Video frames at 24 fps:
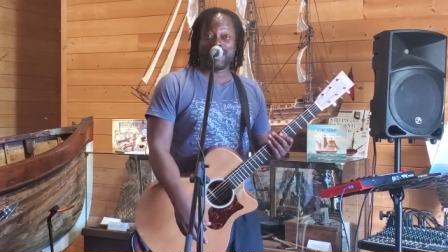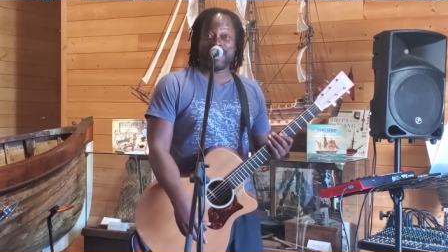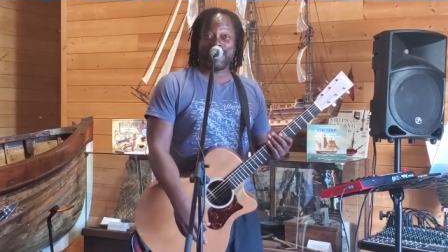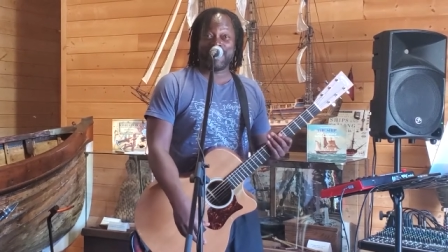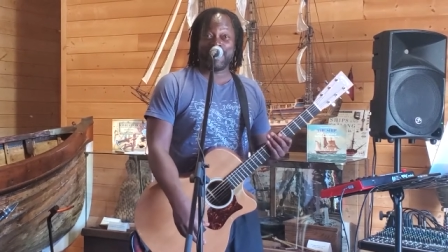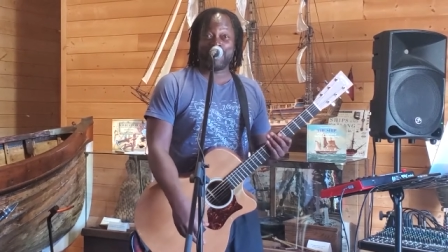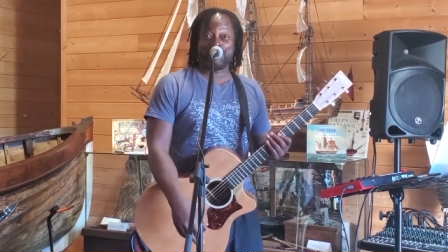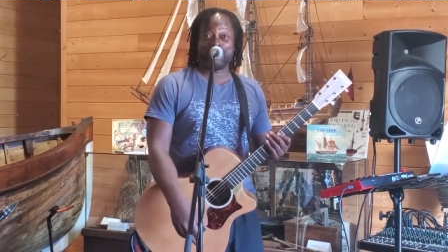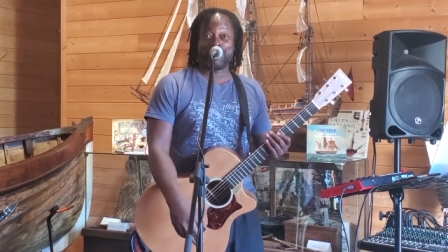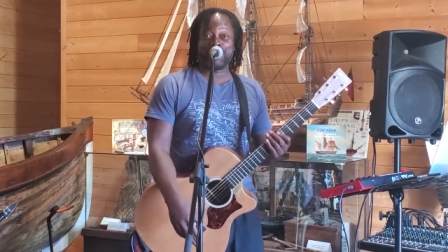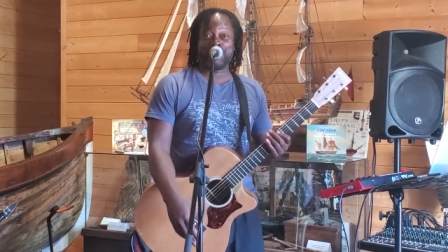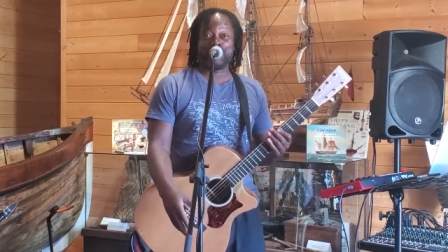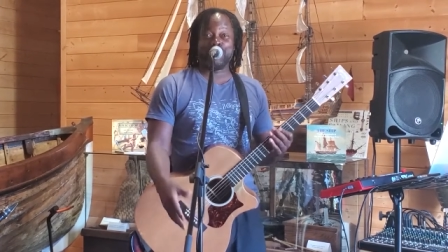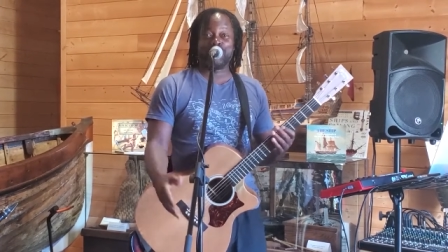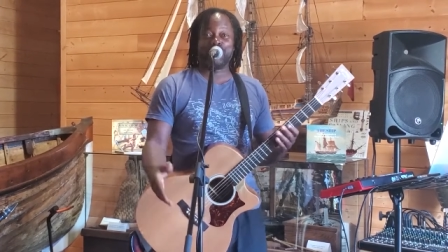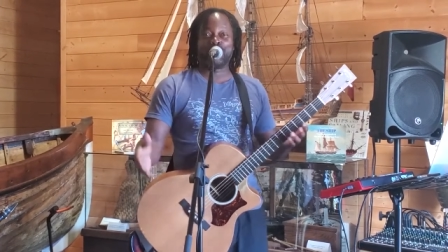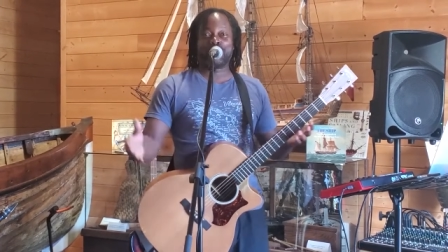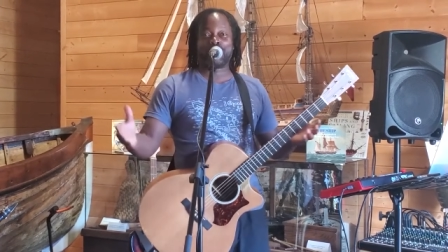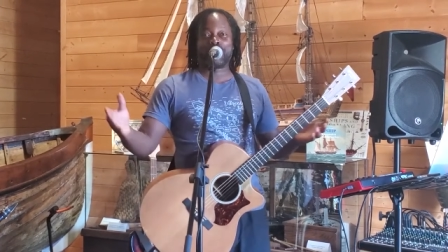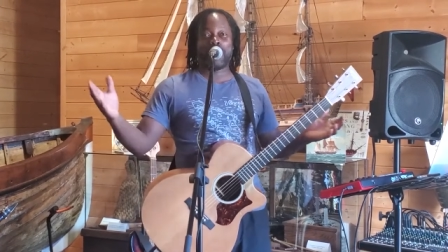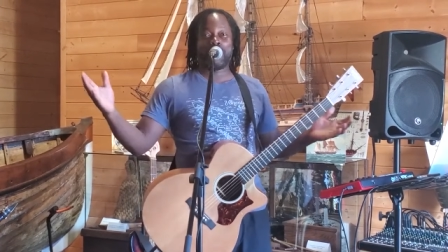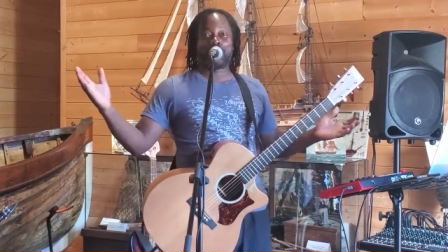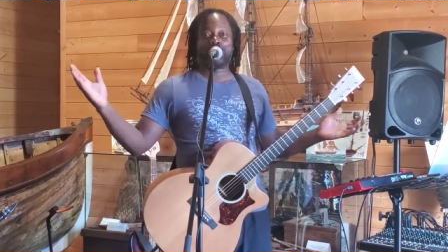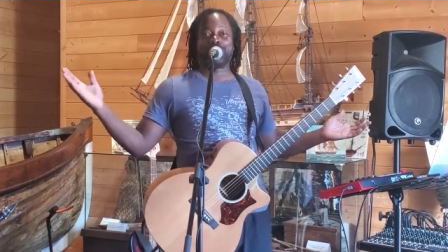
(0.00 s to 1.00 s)
and I'm gonna
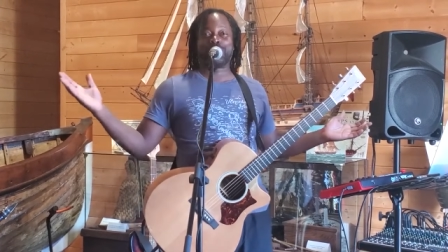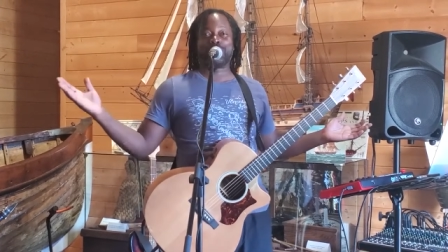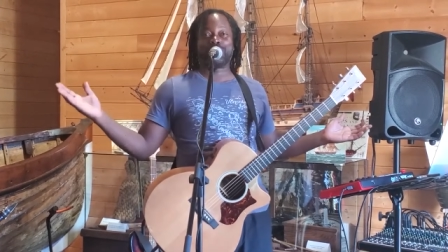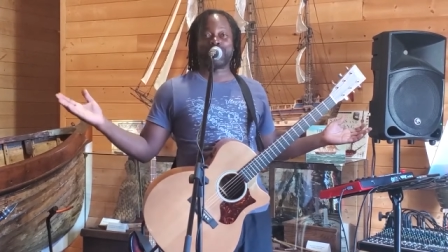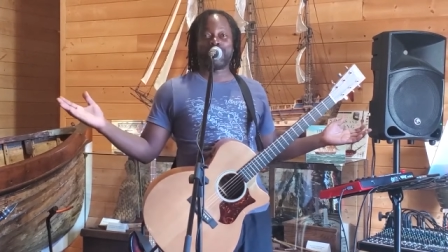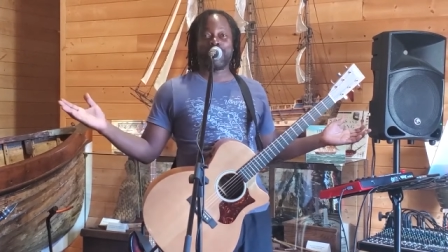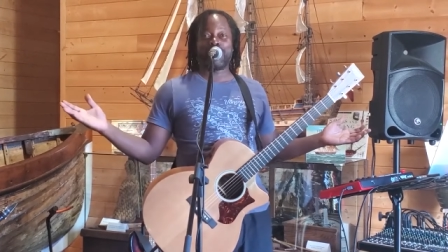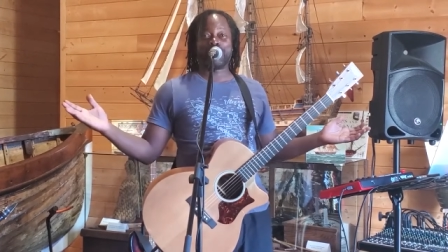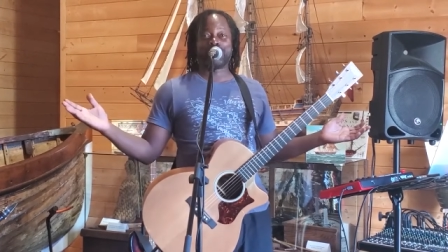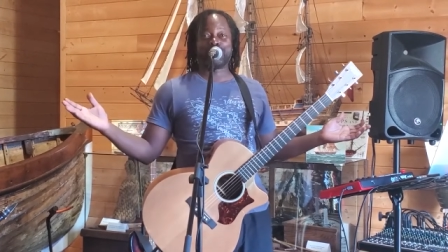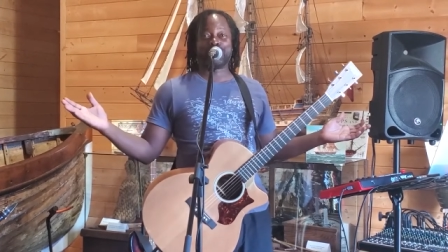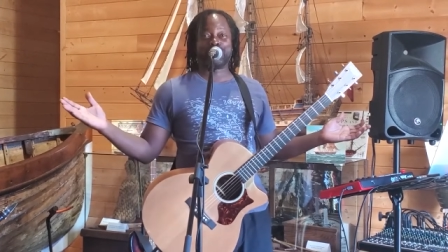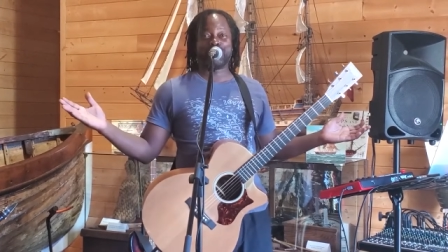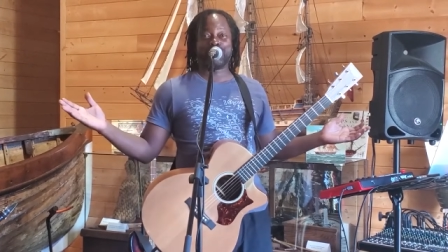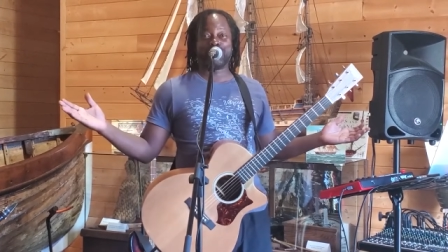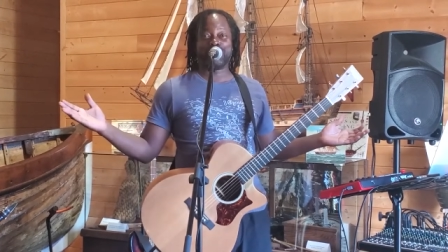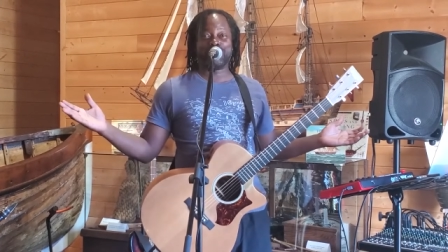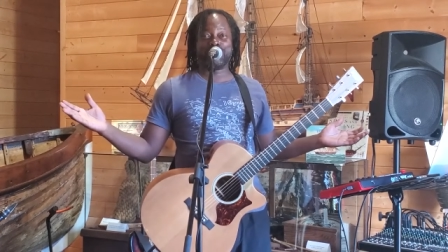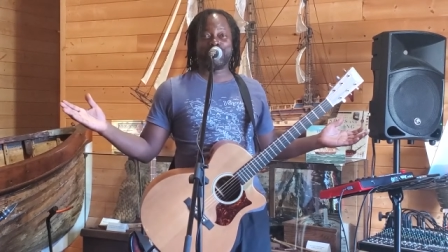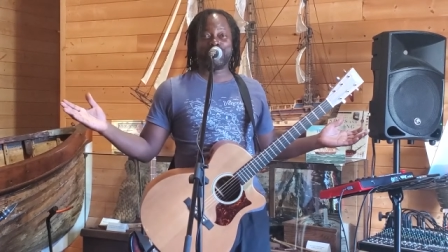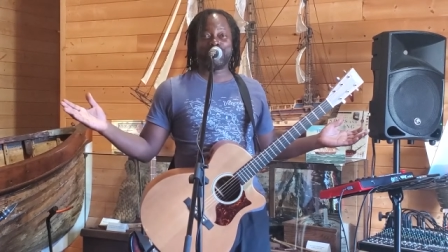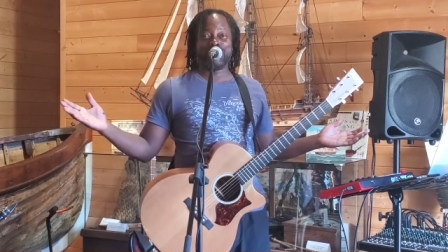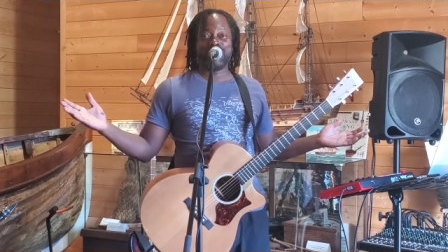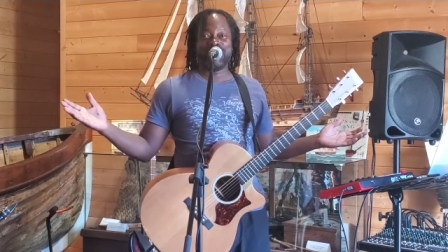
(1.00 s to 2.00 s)
do a couple of songs for
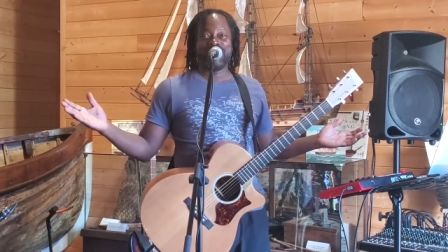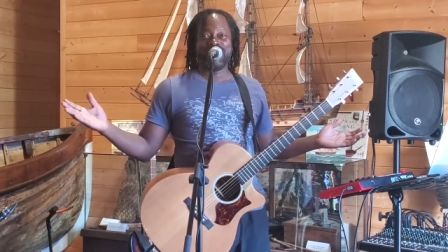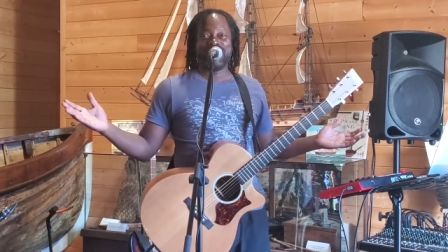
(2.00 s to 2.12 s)
you.